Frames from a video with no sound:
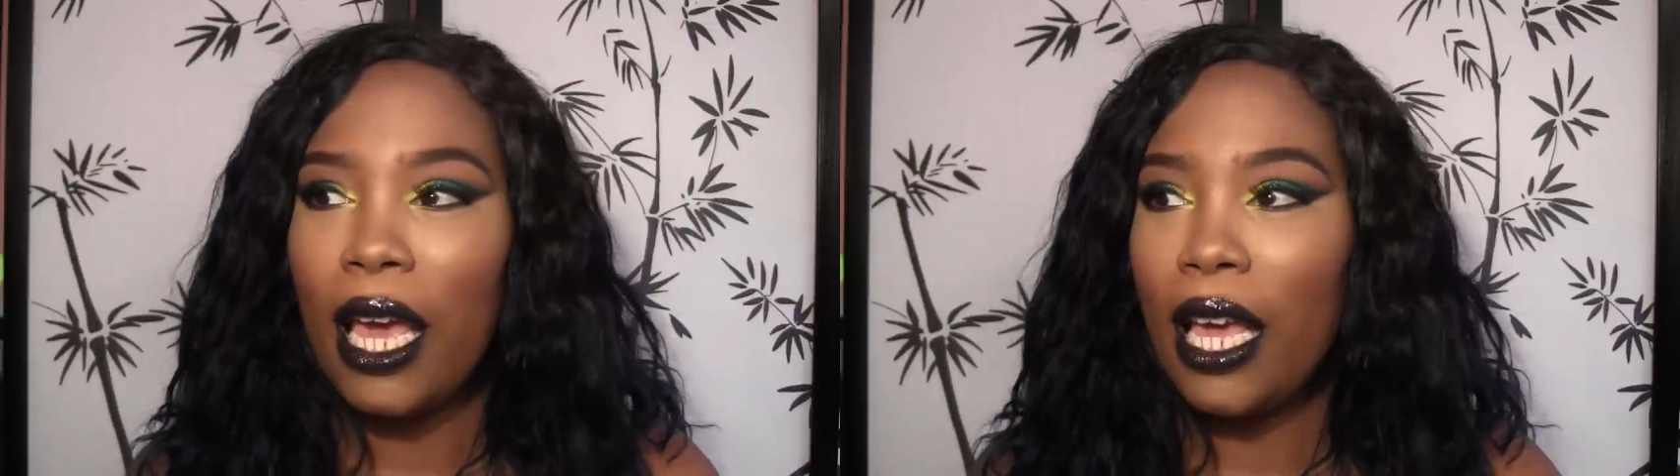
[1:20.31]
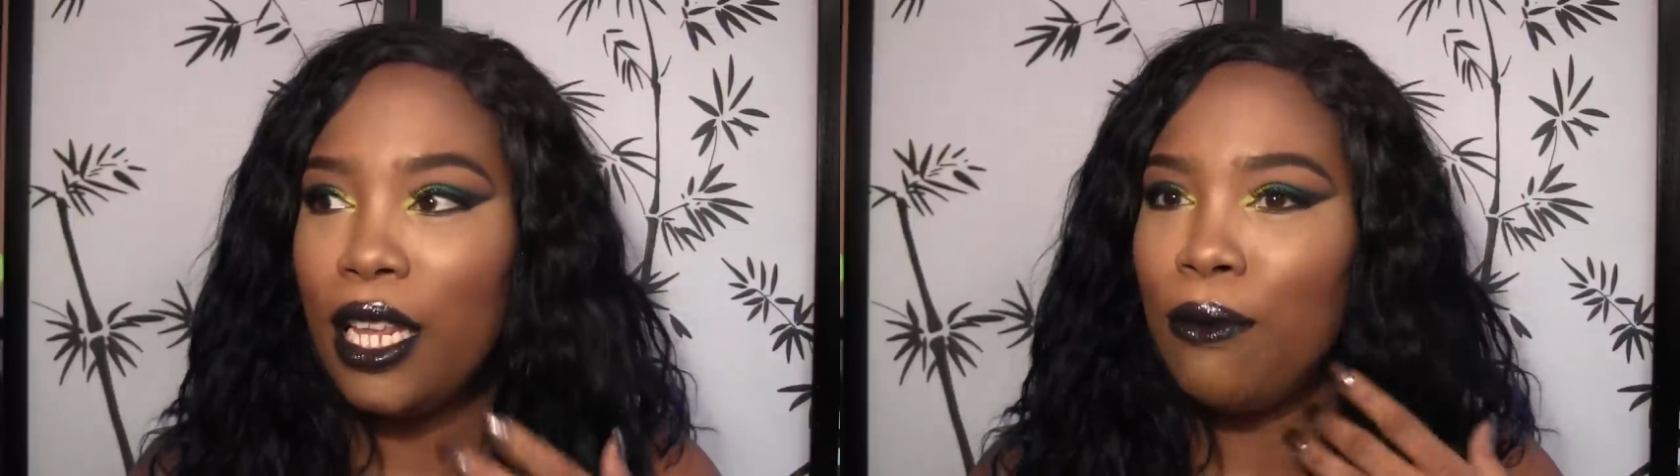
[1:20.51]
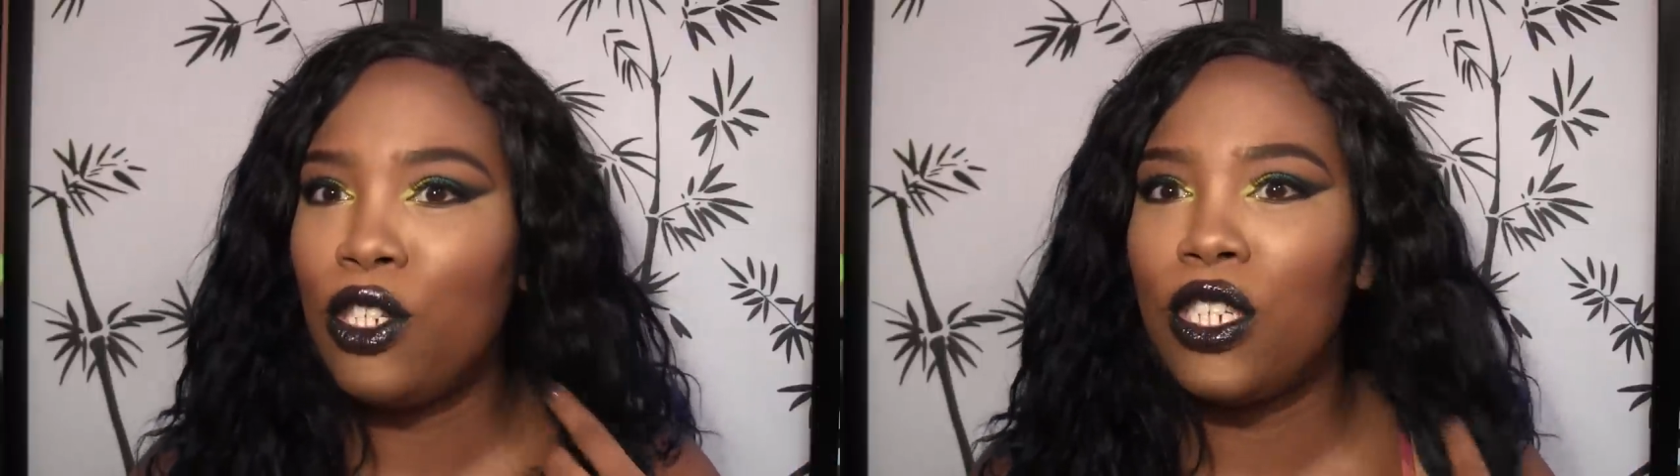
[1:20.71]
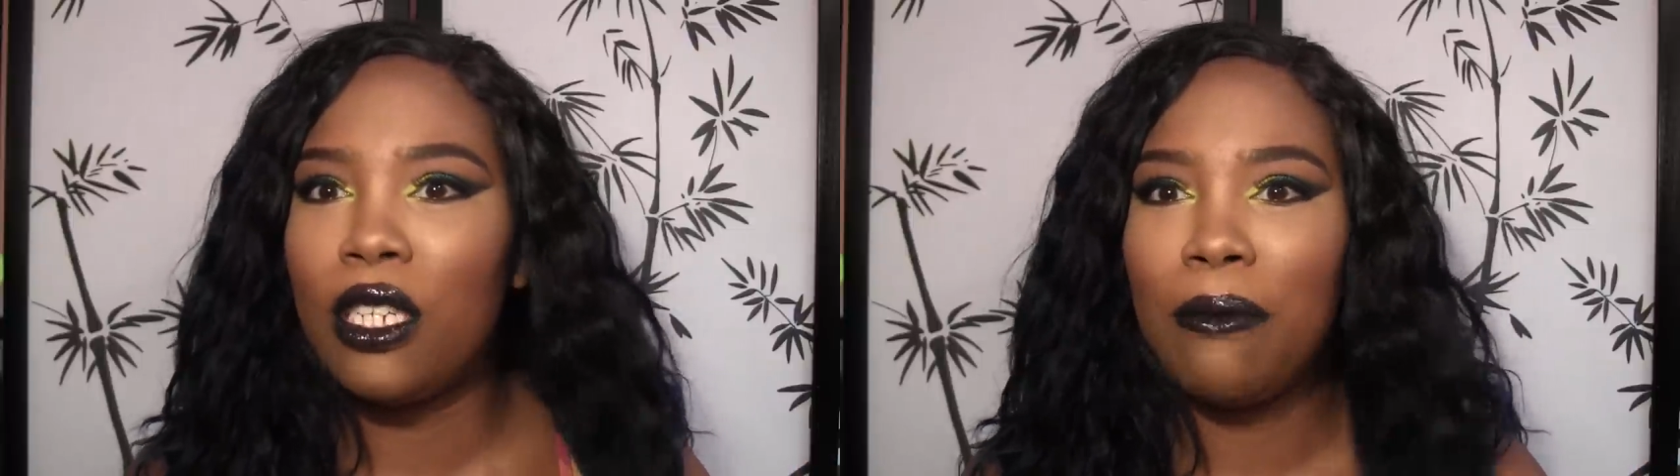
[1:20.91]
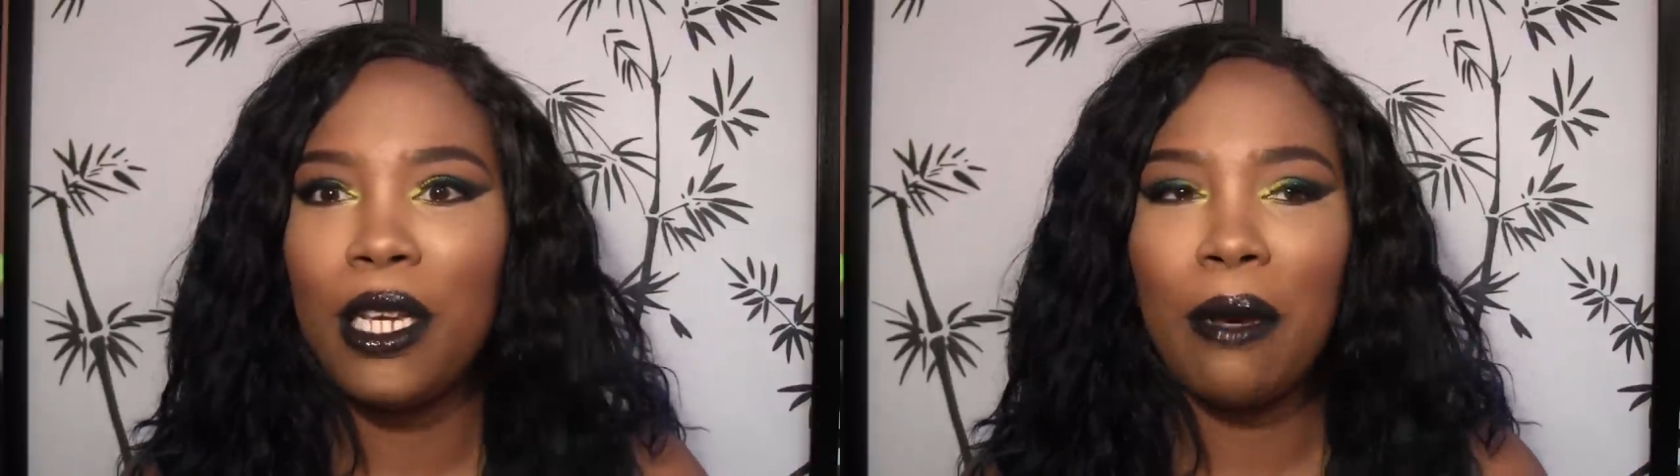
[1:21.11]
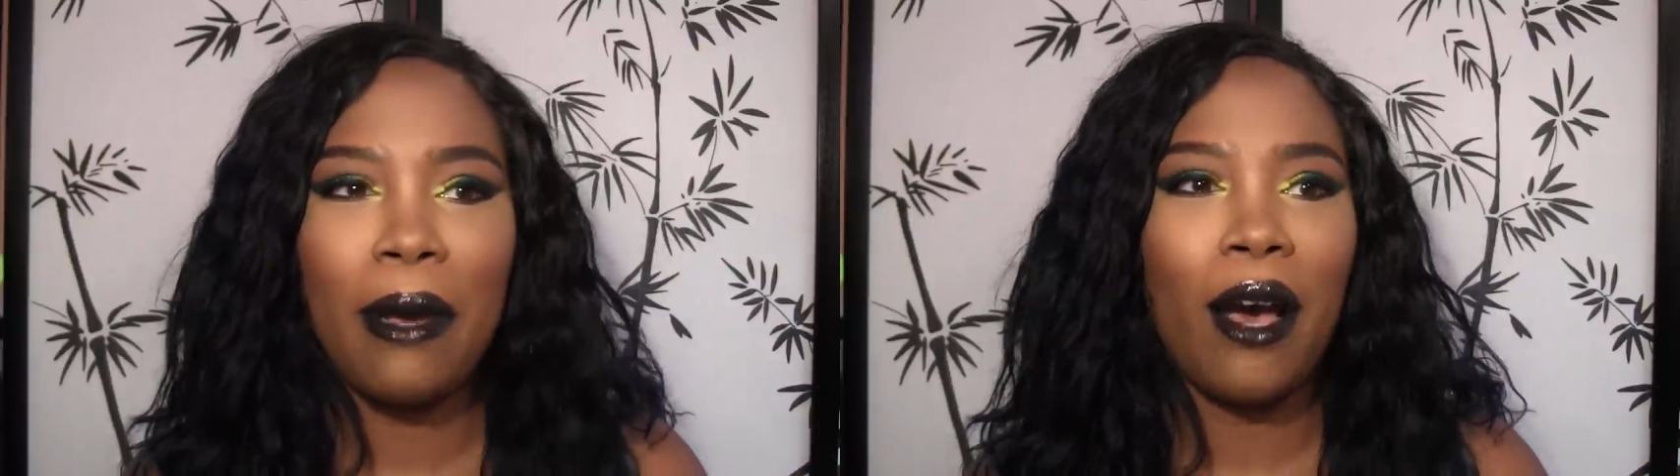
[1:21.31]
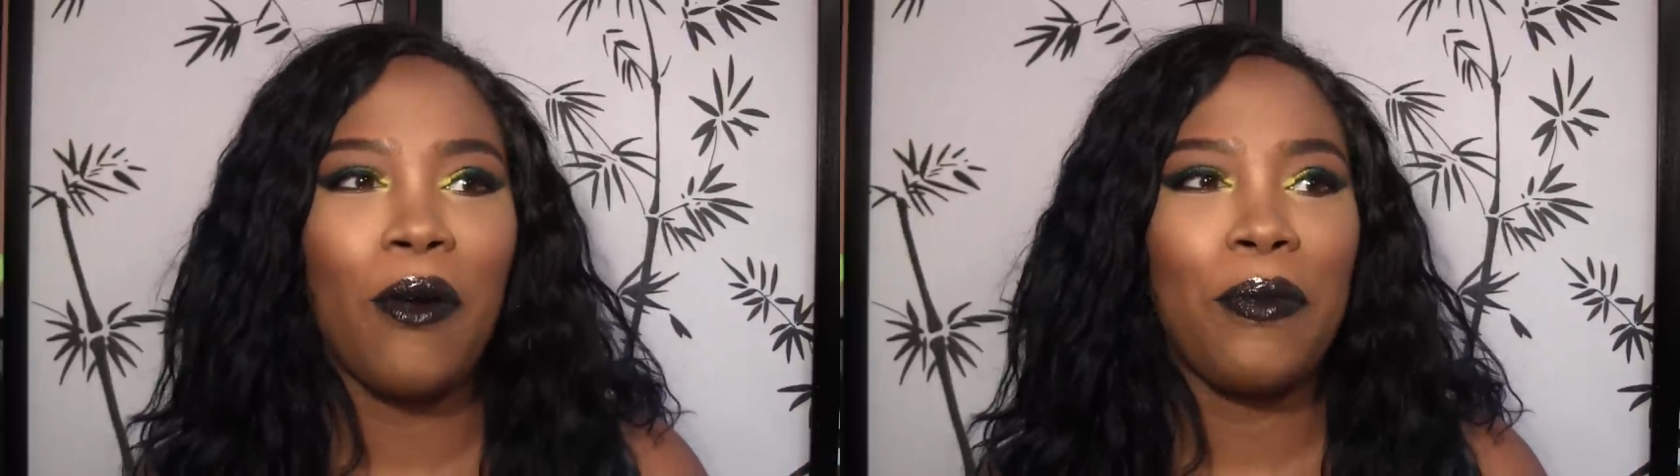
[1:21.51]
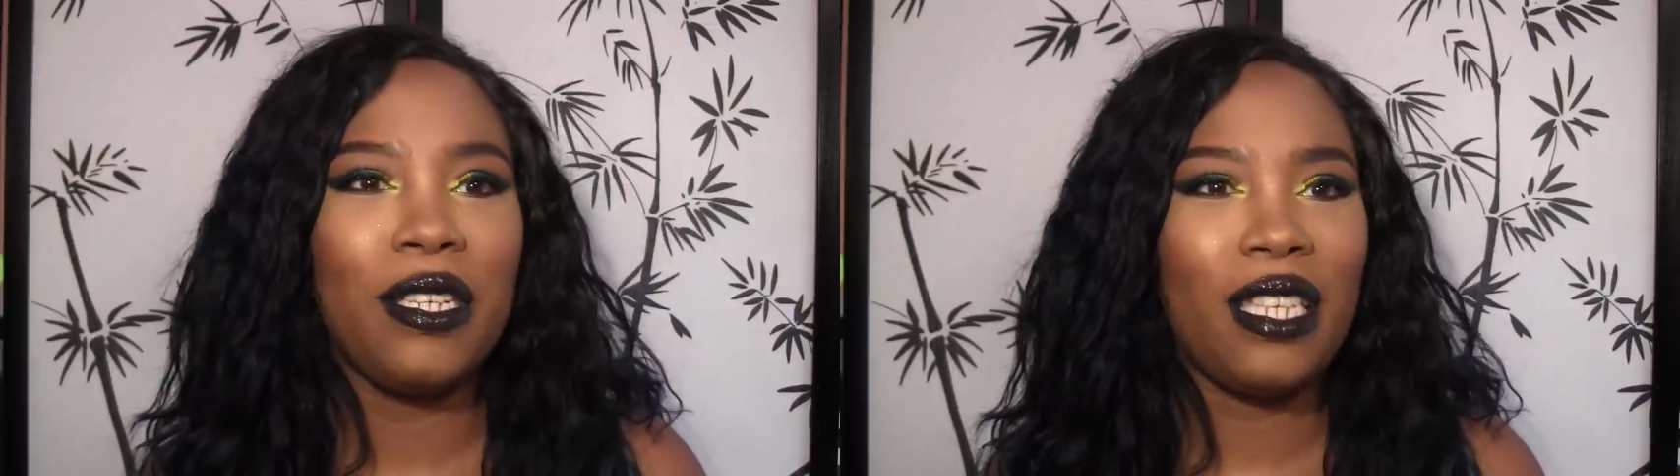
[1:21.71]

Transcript: and it was just something about me